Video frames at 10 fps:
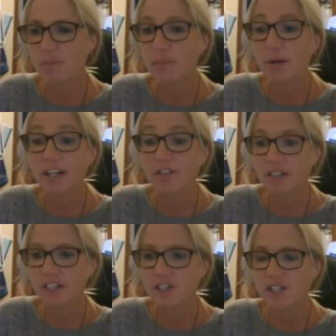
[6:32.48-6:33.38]
brain
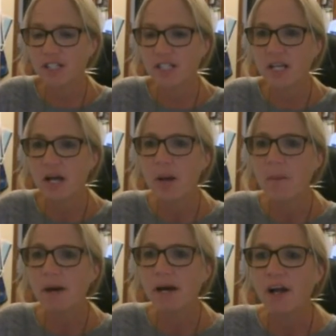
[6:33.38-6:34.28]
regions,
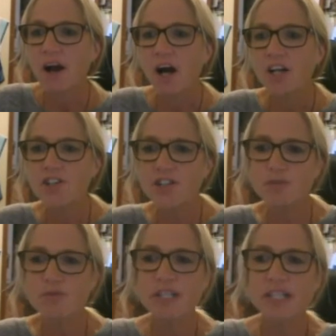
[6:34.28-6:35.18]
but I
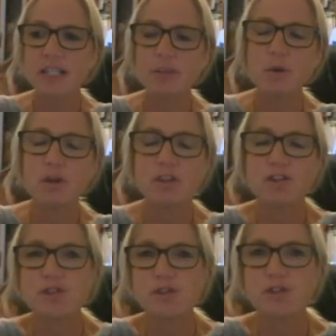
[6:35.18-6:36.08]
just really wanted
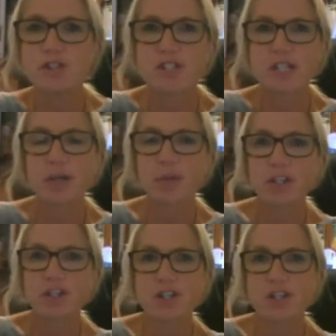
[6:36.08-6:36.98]
to
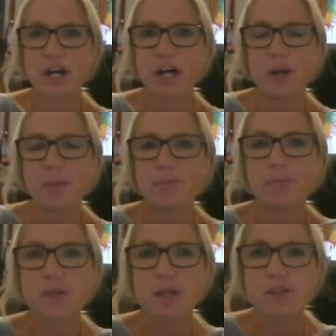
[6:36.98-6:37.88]
distinguish
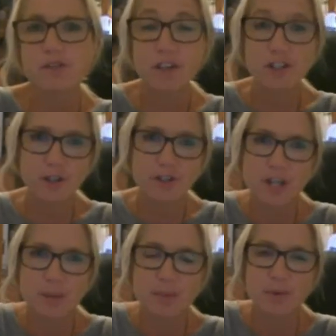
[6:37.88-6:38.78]

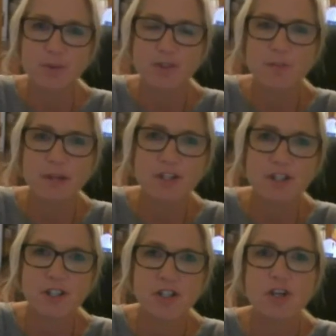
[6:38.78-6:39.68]
frontotemporal
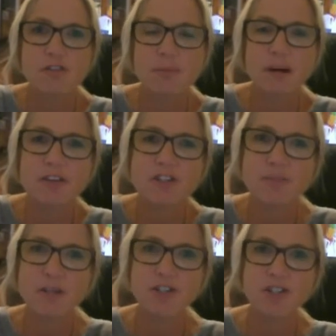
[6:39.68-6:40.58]
dementia from other
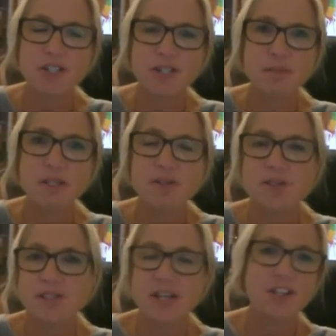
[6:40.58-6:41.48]
dementias, because
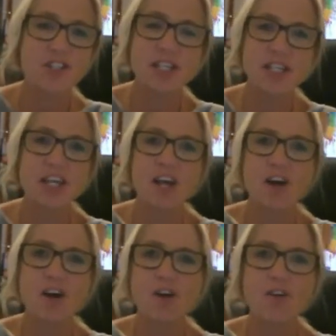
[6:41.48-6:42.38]
there's actually
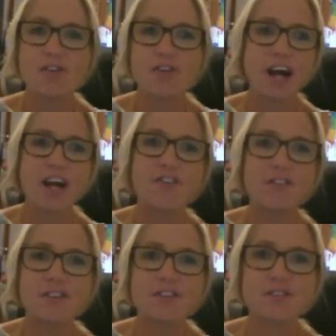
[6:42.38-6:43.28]
over
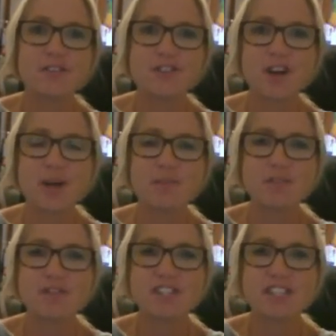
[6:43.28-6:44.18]
100 different types
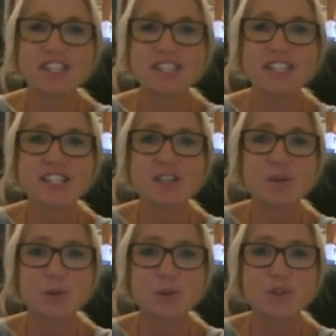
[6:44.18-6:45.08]
of diseases that
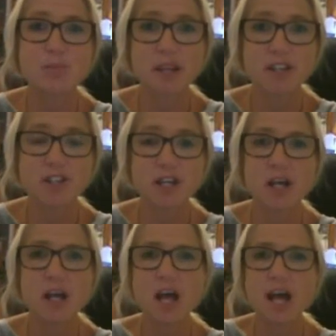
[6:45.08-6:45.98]
cause dementia.
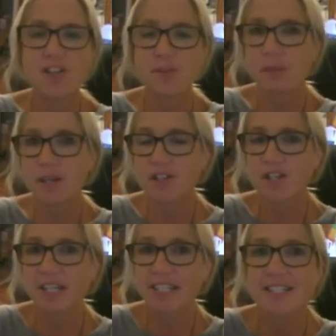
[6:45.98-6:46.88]
And
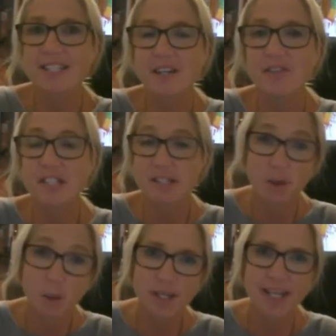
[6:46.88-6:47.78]
dementia in itself is
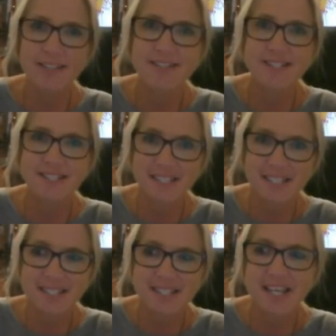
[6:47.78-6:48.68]
not a
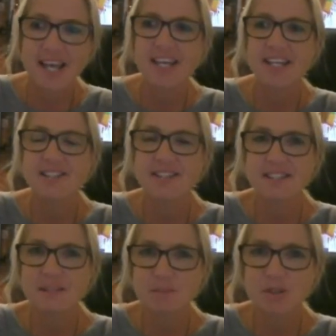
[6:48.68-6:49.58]
disease. It's a
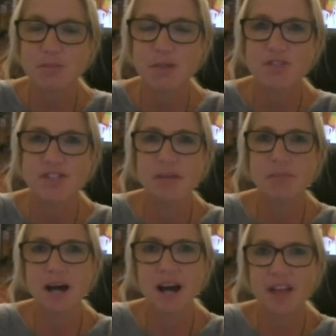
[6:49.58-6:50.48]
symptom of some
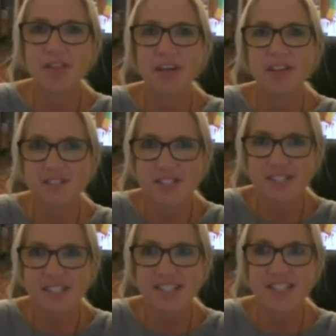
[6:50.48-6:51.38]
other
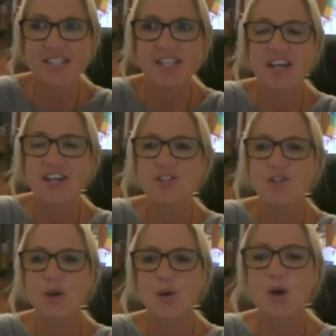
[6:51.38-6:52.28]
disease.
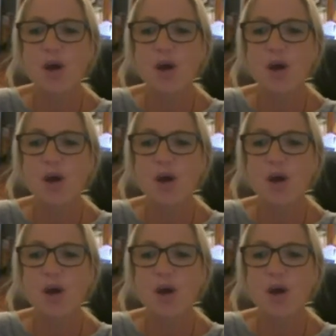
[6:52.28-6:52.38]
So